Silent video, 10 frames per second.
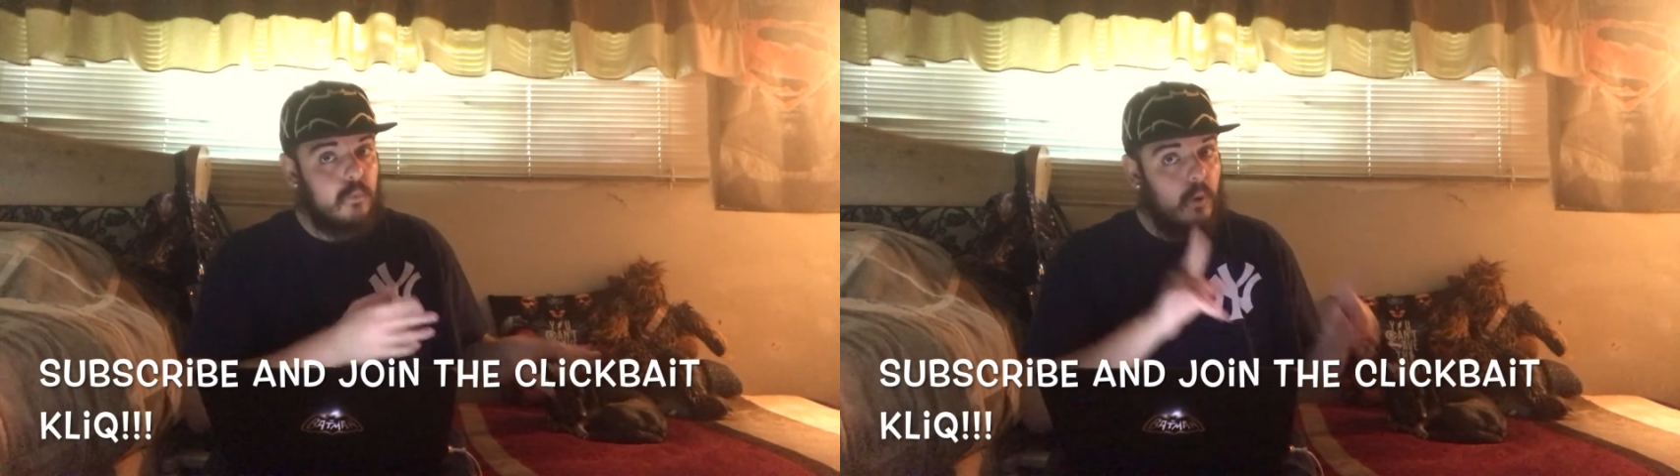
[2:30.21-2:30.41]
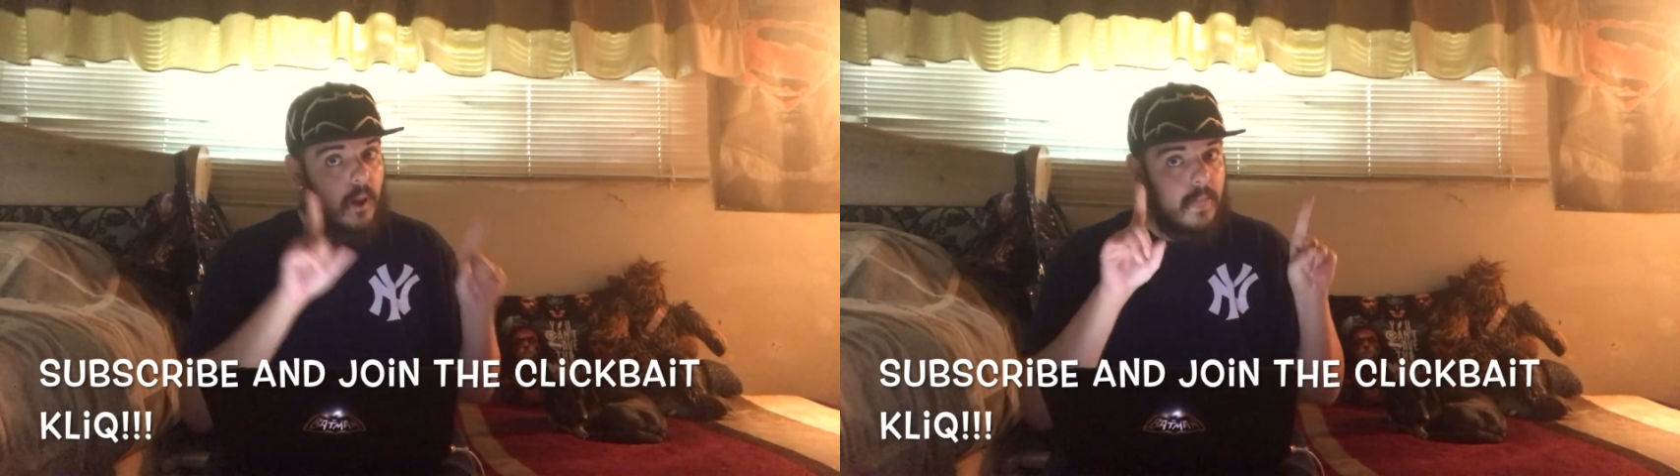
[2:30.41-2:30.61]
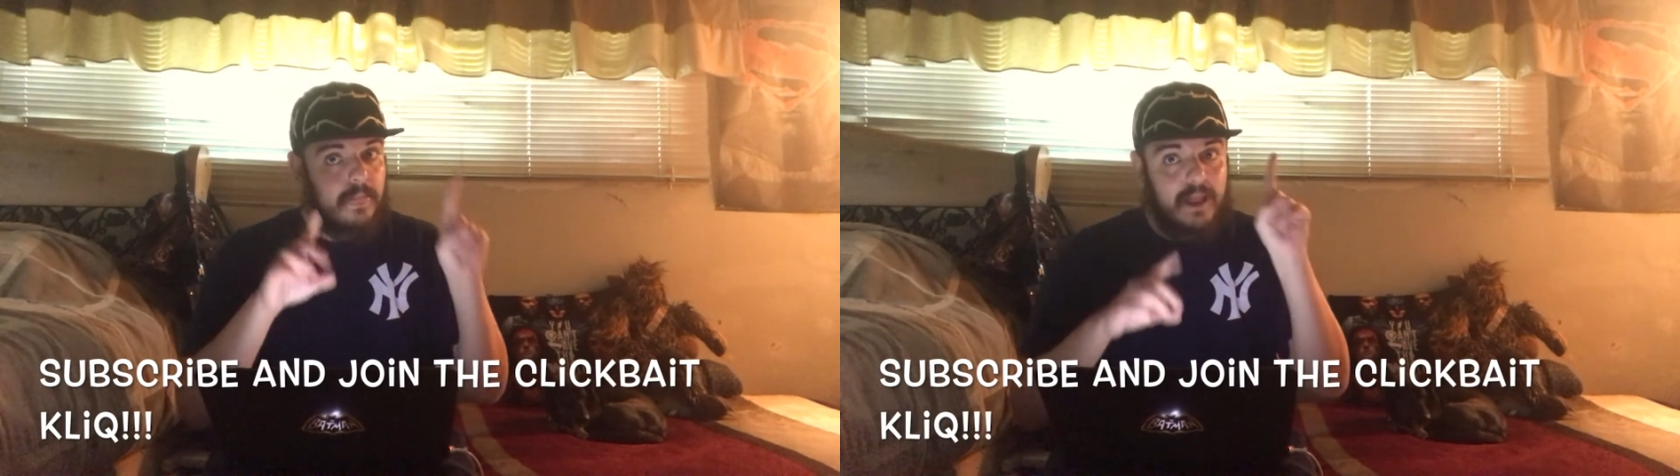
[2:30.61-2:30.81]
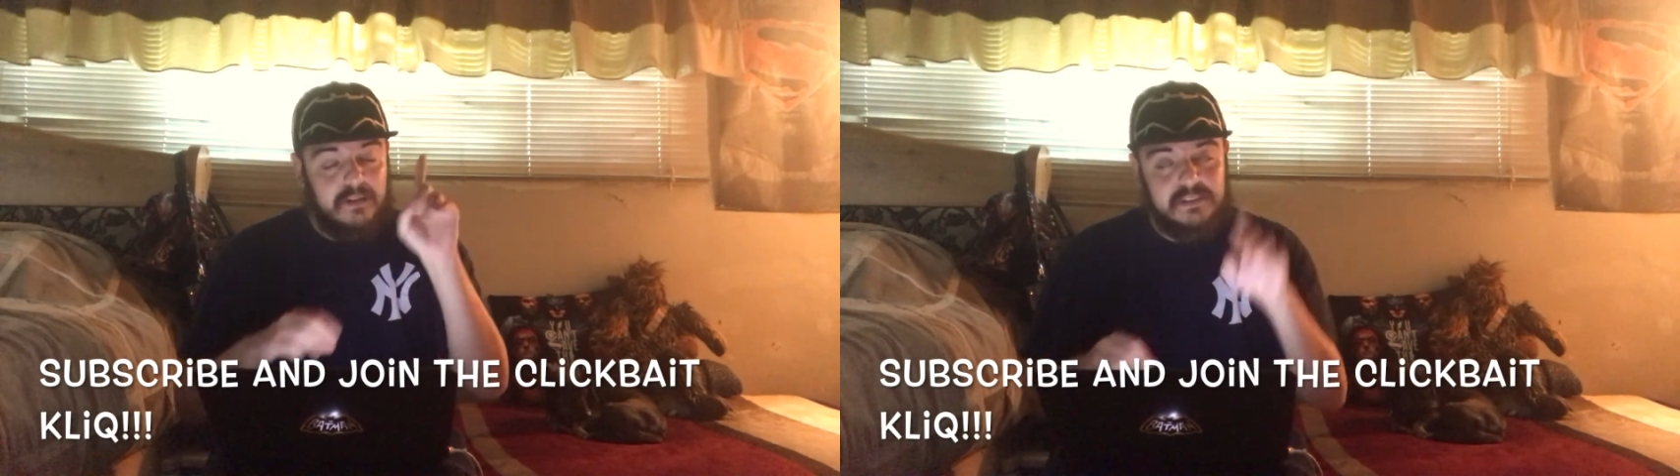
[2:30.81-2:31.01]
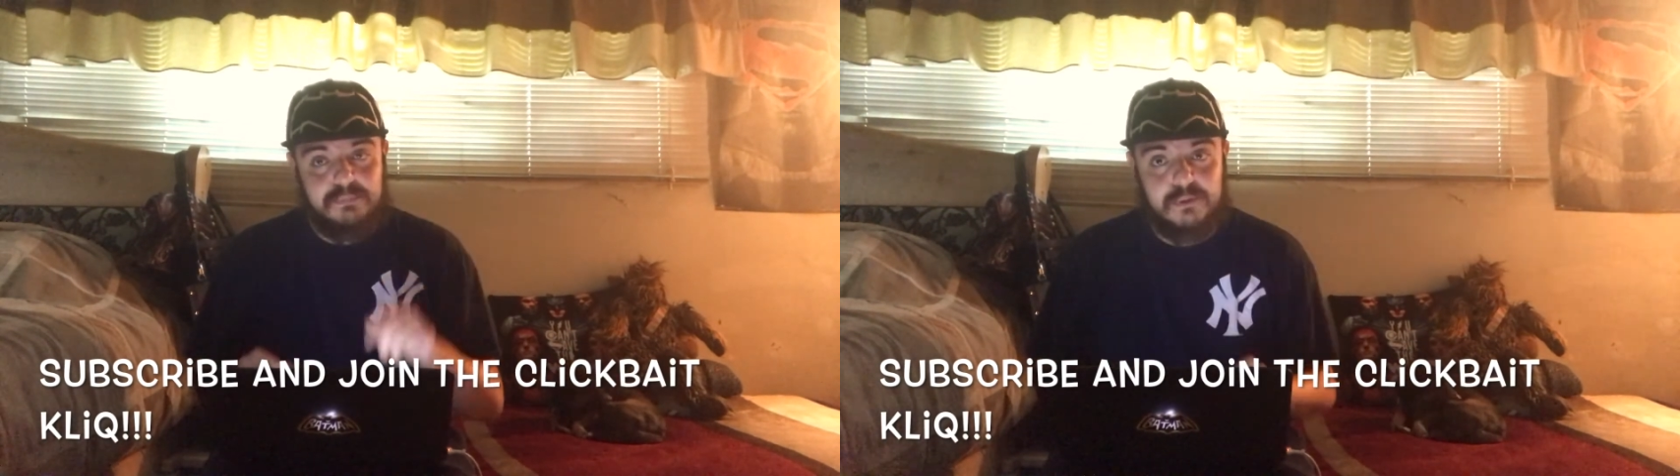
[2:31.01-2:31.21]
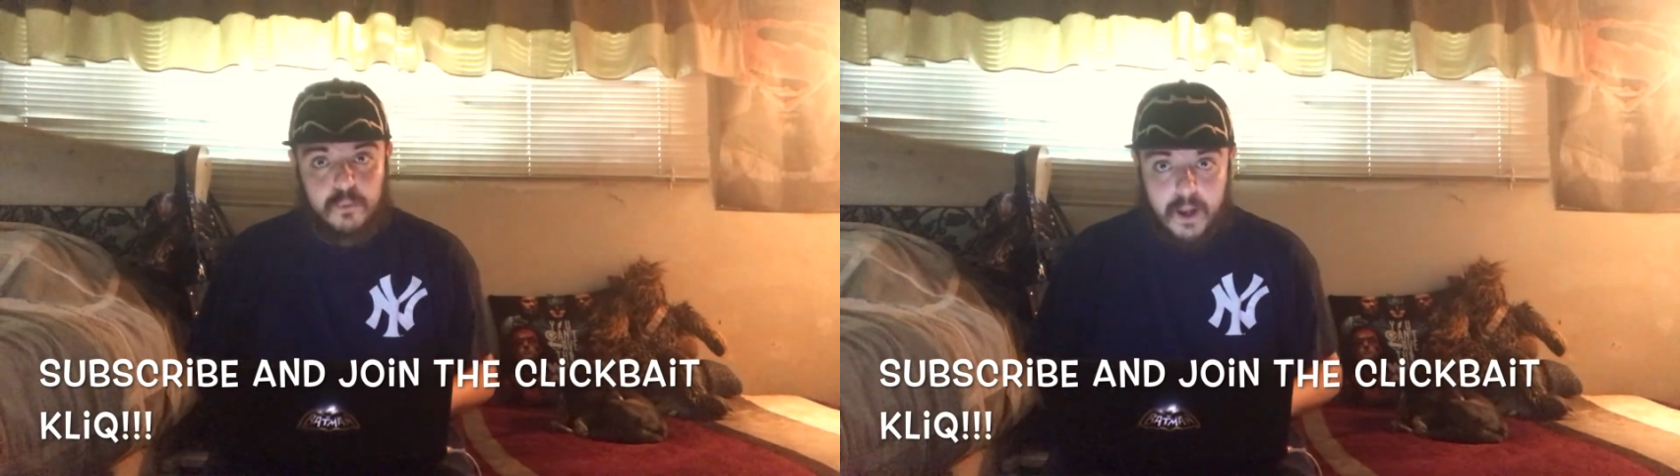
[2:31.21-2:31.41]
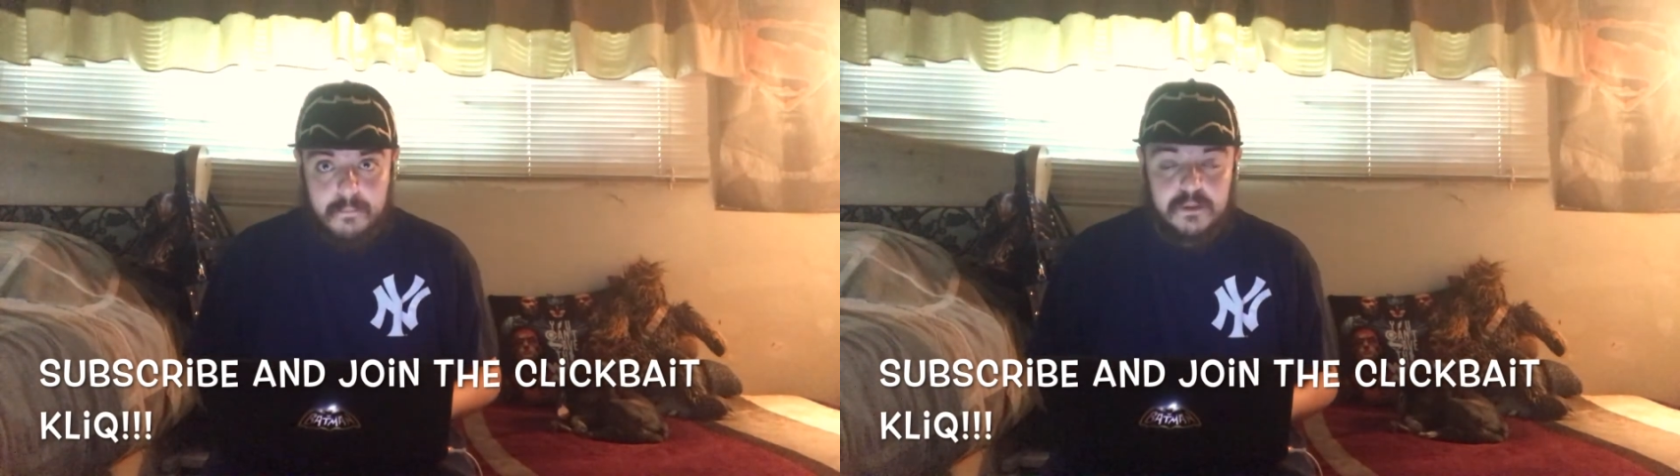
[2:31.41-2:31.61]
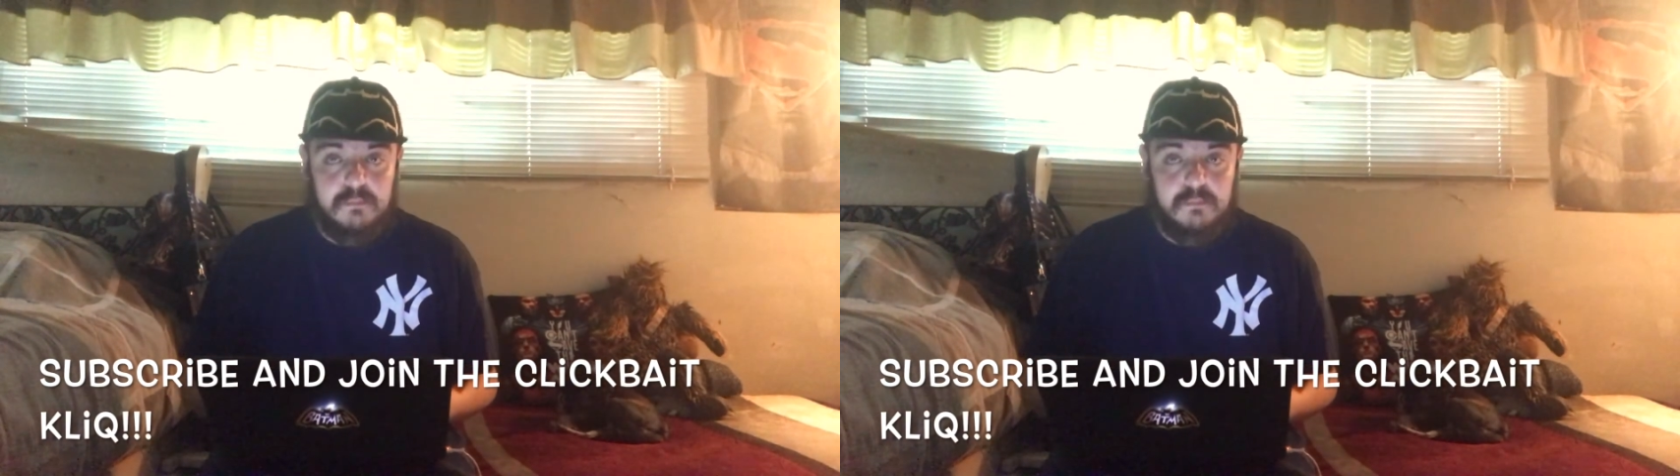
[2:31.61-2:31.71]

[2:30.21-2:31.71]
one thousand subscribers.